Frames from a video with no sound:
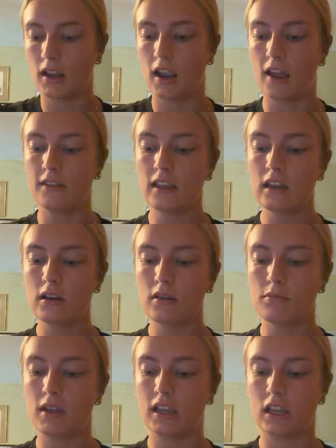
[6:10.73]
And then
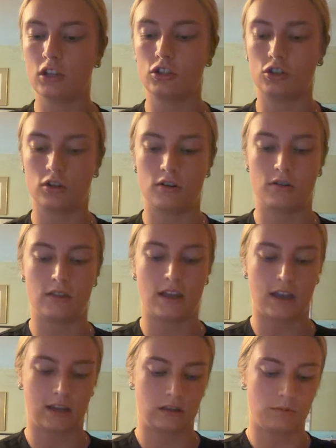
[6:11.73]
making sure
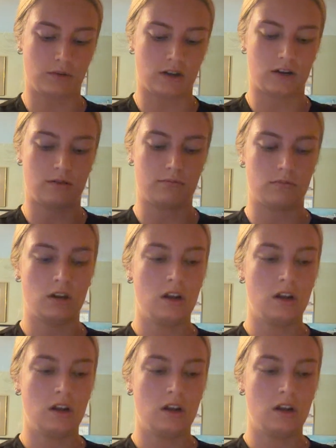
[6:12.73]
that at the bottom